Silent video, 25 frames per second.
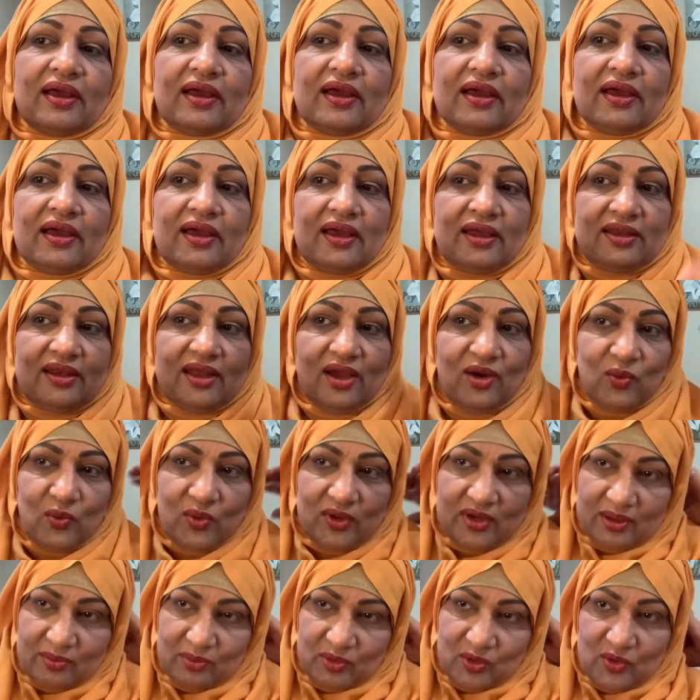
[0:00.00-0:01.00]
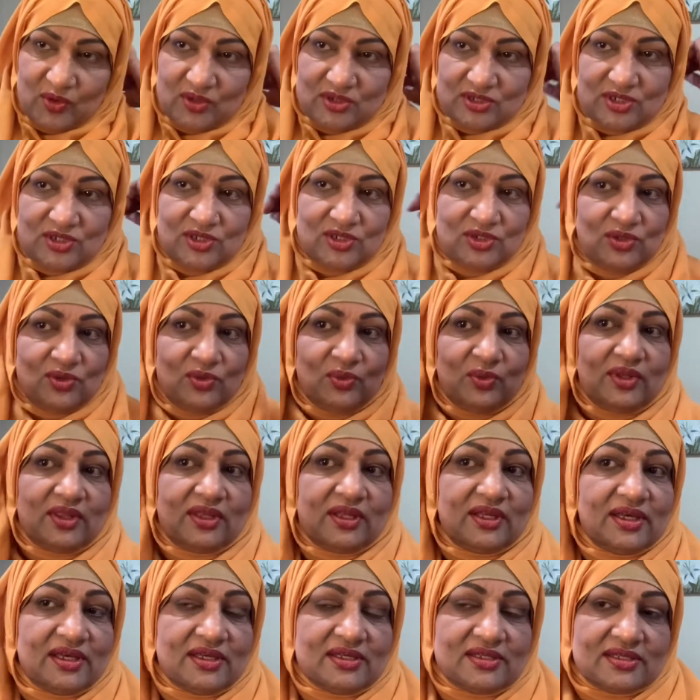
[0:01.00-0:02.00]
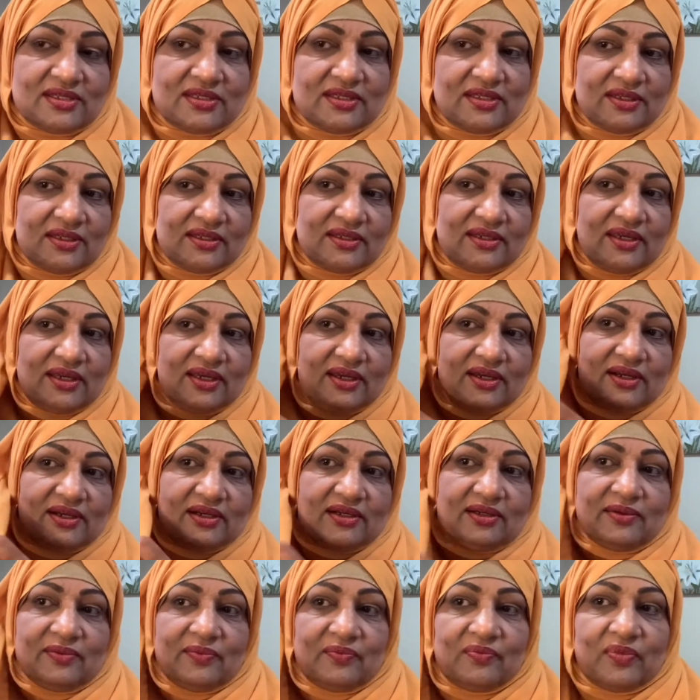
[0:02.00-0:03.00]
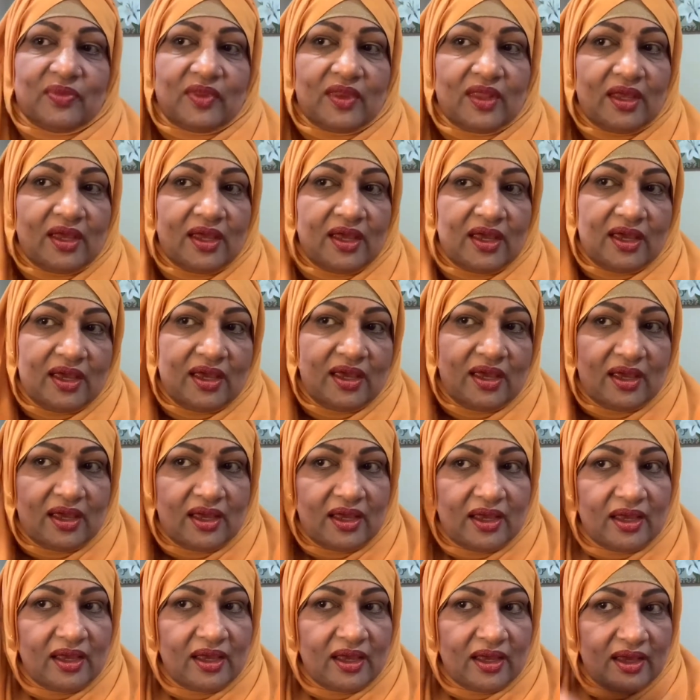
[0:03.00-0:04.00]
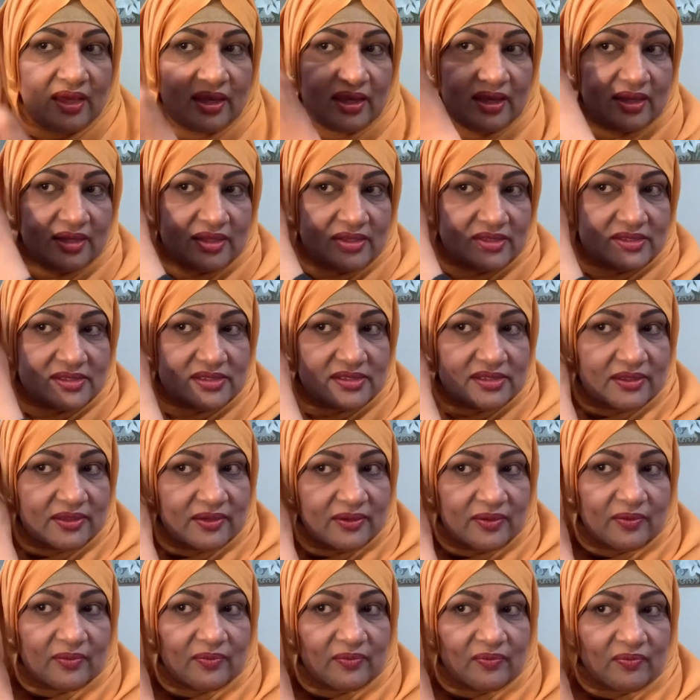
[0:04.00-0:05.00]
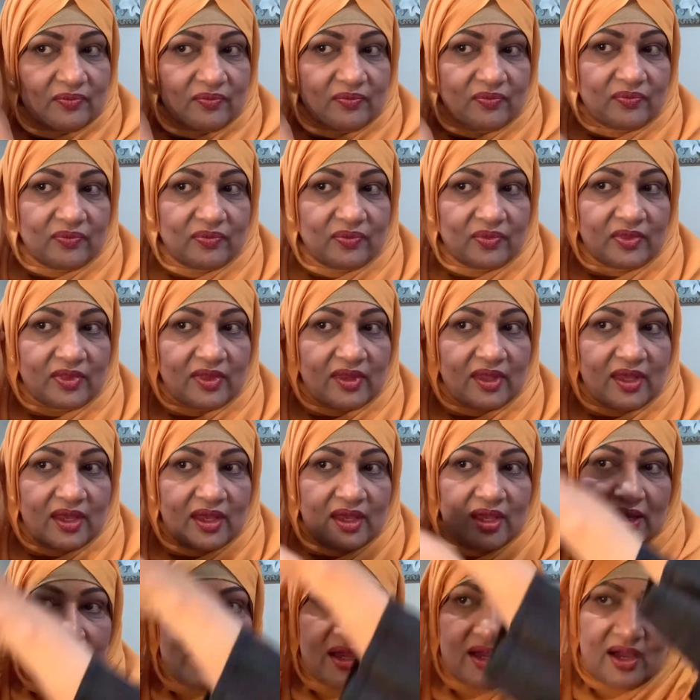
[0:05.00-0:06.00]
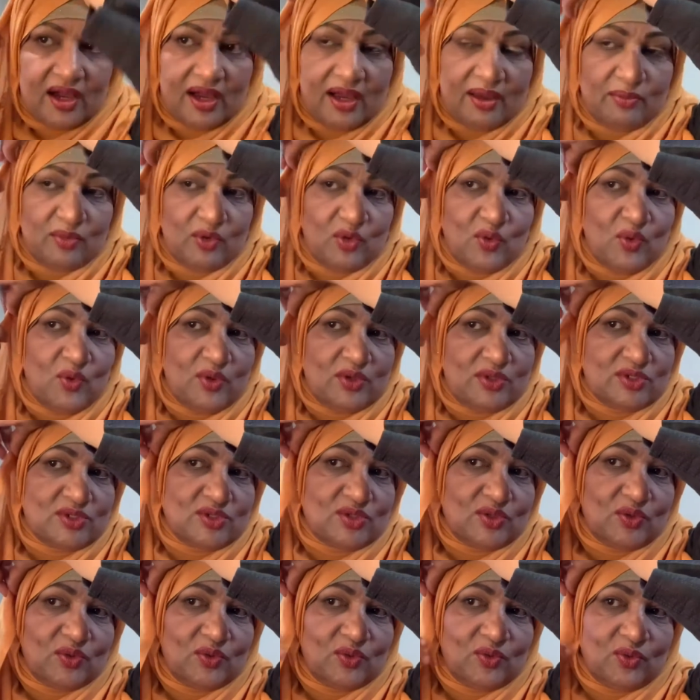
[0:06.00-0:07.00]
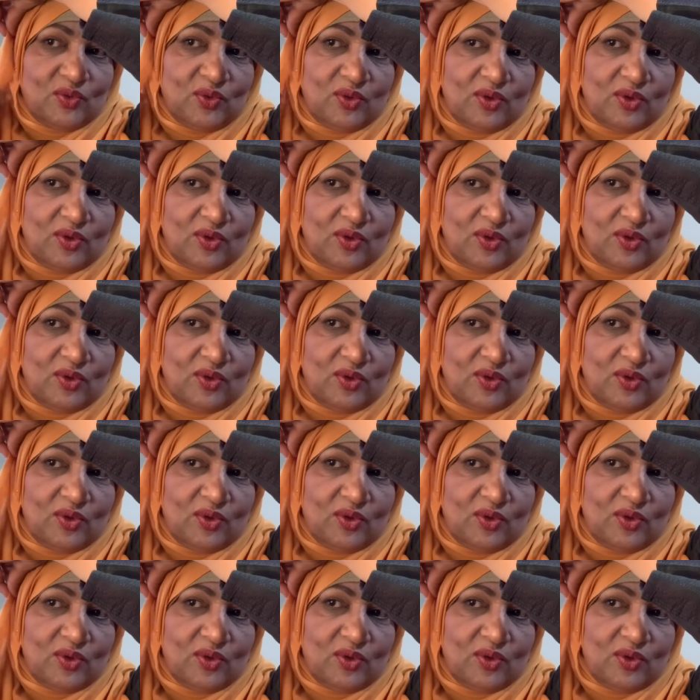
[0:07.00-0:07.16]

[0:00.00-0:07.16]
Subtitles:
And now what I'm going to do with this here is I'm going to